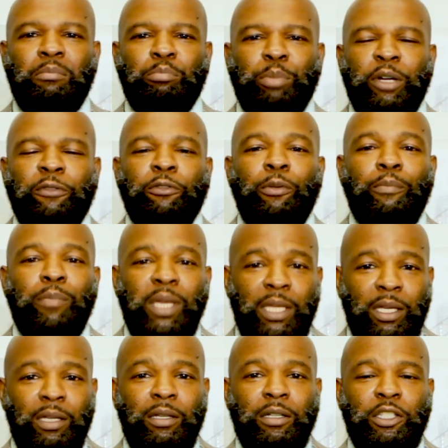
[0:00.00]
But for
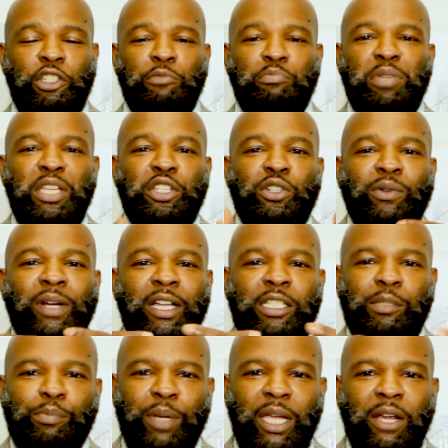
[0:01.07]
me to be
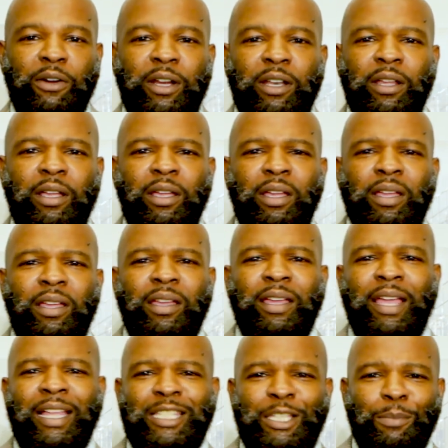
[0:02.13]
transparent
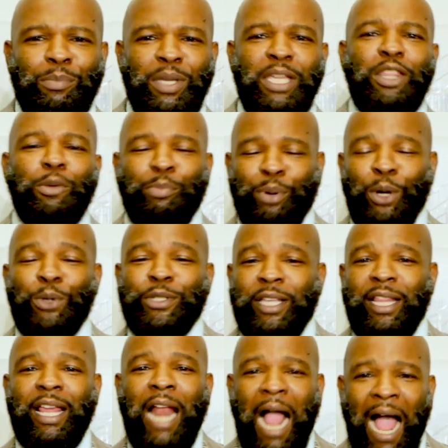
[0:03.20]
and to be the person
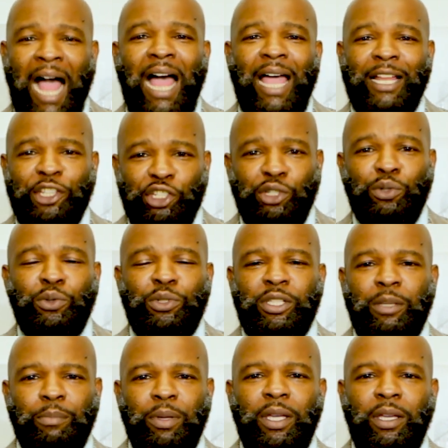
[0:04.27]
that I choose
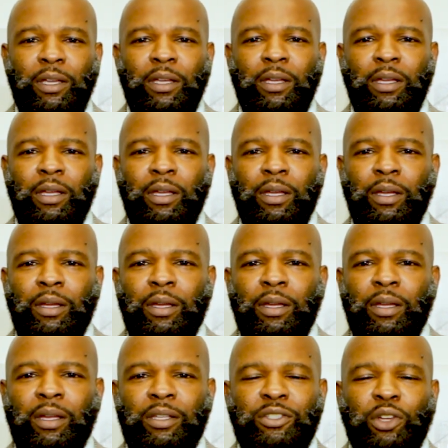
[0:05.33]
to be,
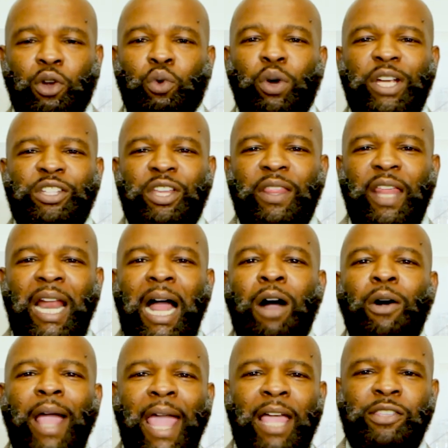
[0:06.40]
it's a question that
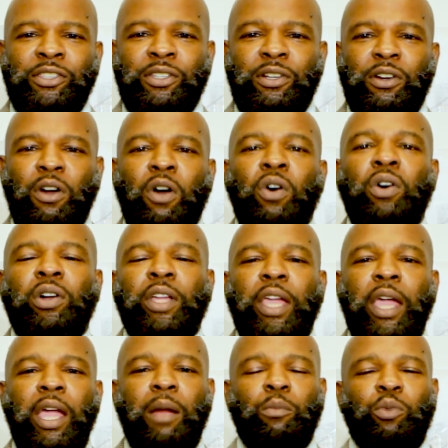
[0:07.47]
I'll answer on
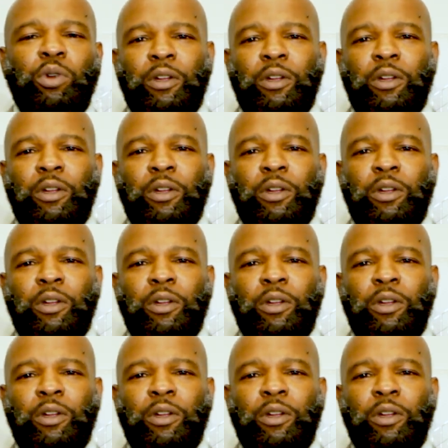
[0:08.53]
camera.